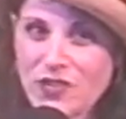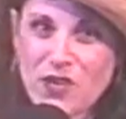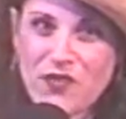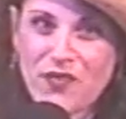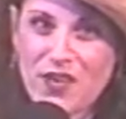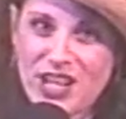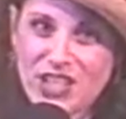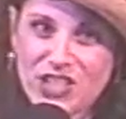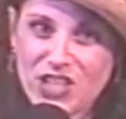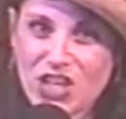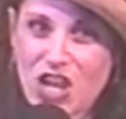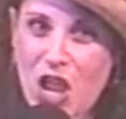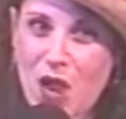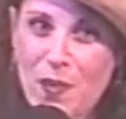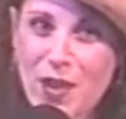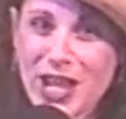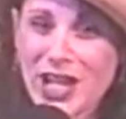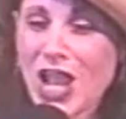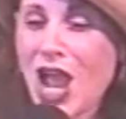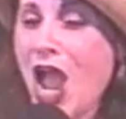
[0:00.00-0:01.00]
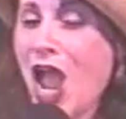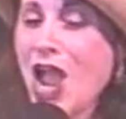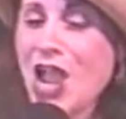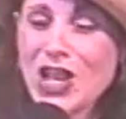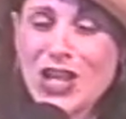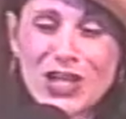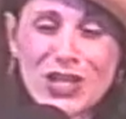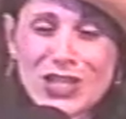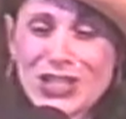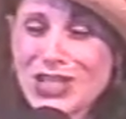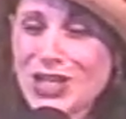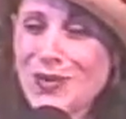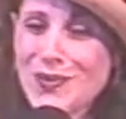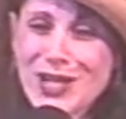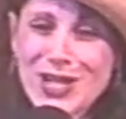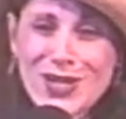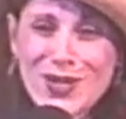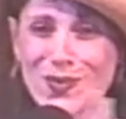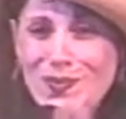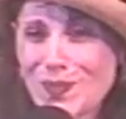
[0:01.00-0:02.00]
your friends are going, you're
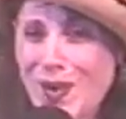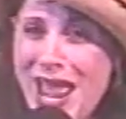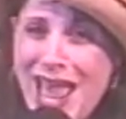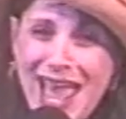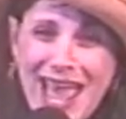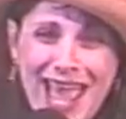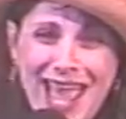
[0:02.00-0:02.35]
doing great!